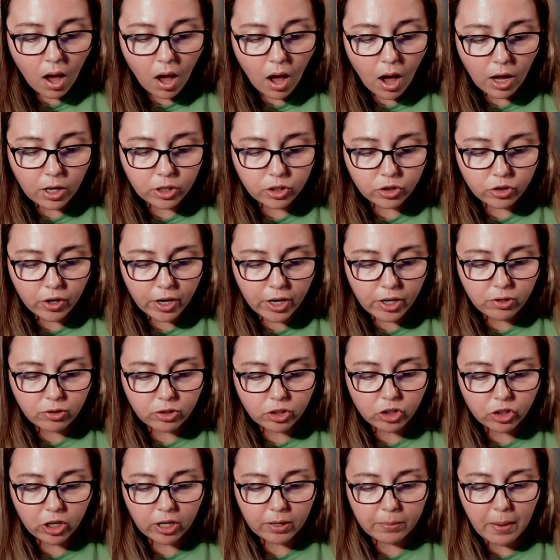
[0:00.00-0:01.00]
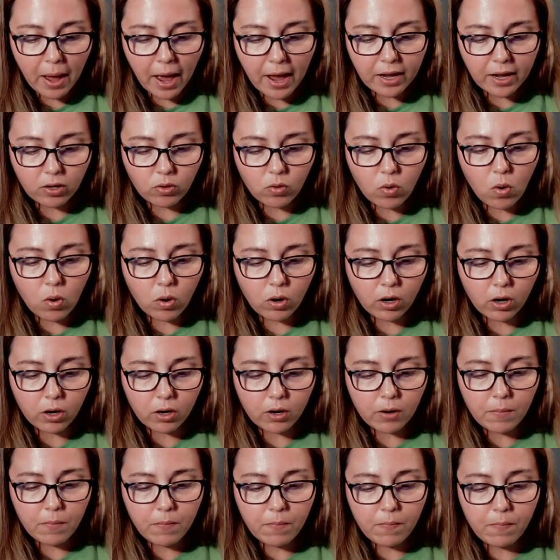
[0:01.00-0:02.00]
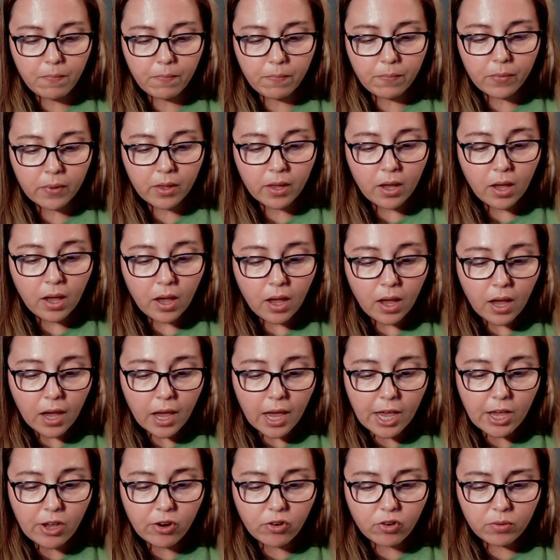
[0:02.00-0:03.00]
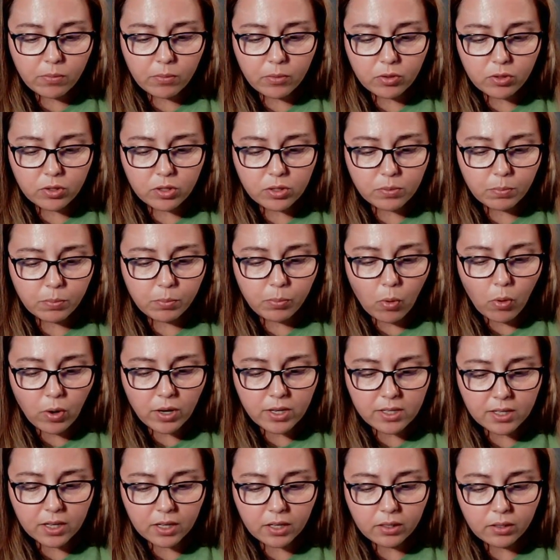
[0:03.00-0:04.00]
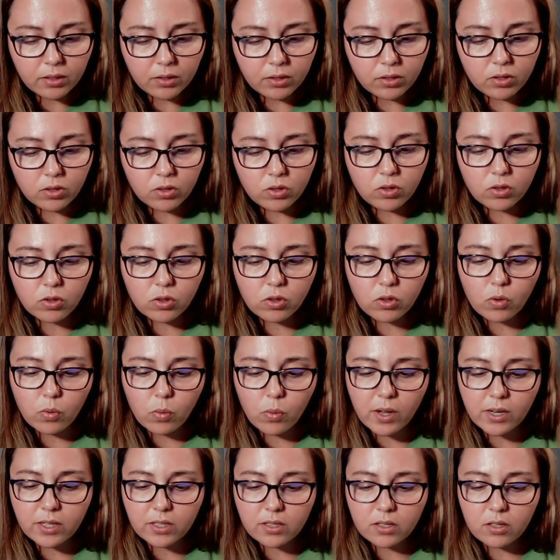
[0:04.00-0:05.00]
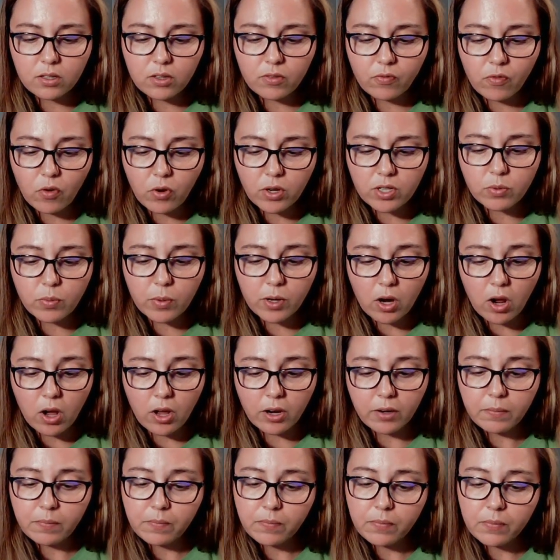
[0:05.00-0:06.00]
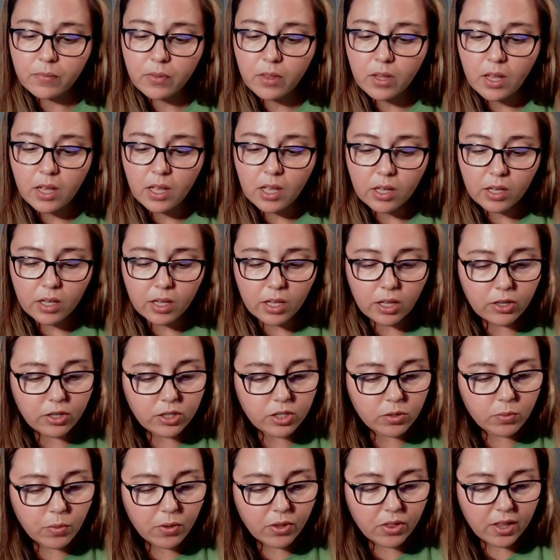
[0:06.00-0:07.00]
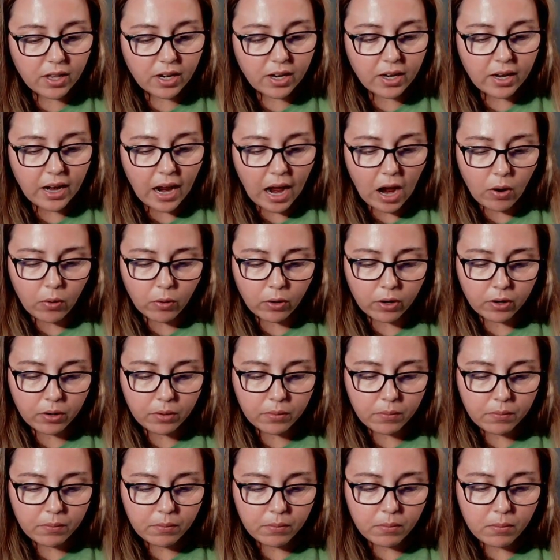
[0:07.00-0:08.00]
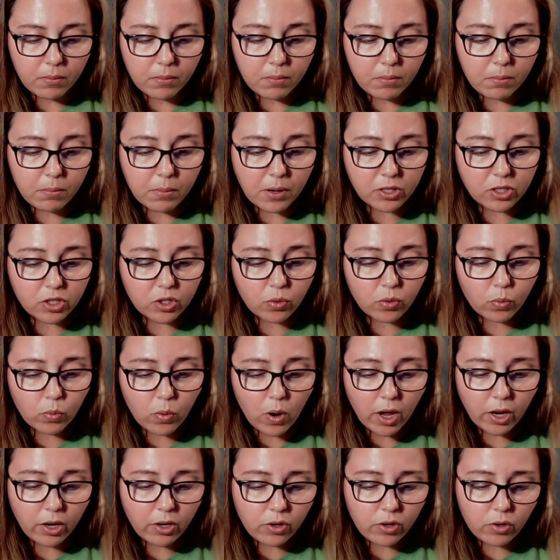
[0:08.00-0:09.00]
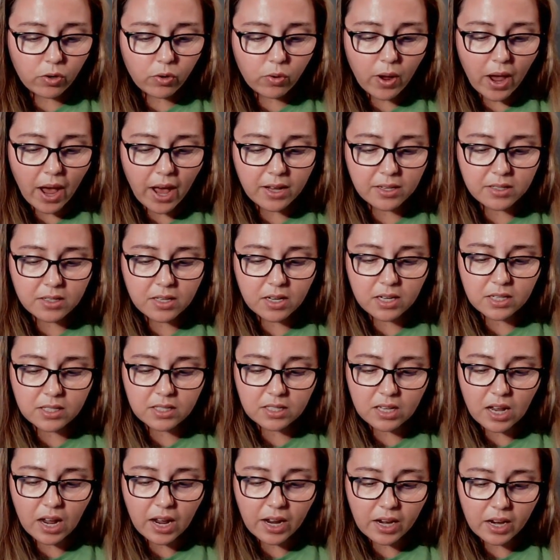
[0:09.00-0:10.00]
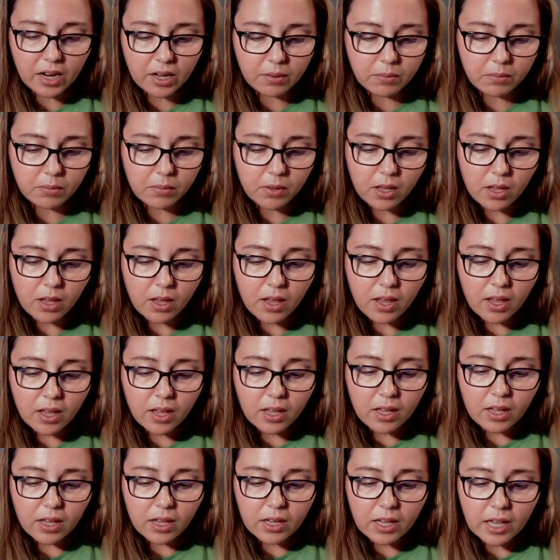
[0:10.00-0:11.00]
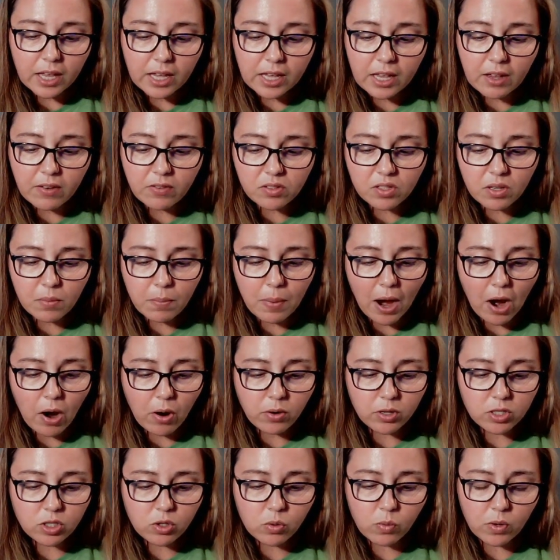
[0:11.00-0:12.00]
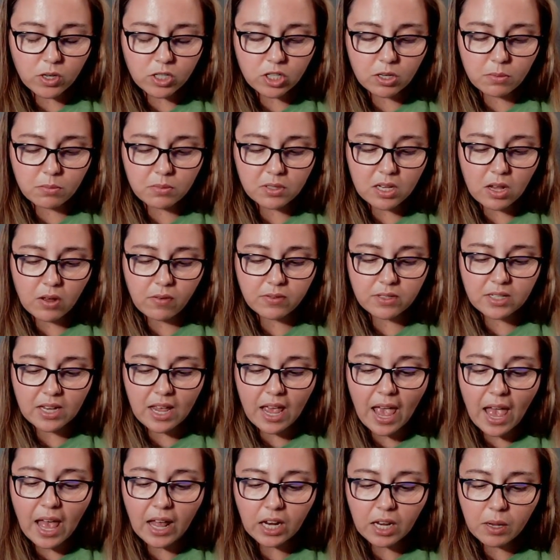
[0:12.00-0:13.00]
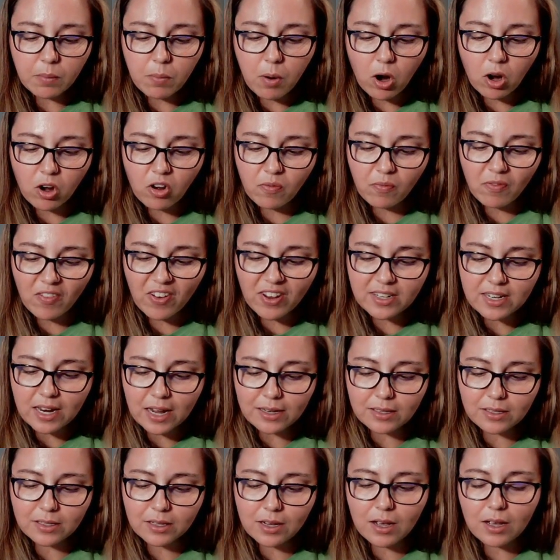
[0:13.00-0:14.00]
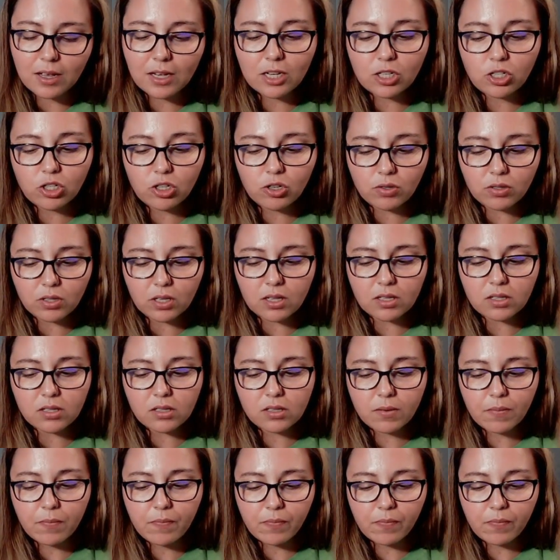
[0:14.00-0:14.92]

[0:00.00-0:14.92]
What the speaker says: Atreyu shrank back in horror. Grumio's poison, the voice went on, kills within an hour, but to one who has it inside him, it gives the power to wish himself to any part of Fantastica he chooses.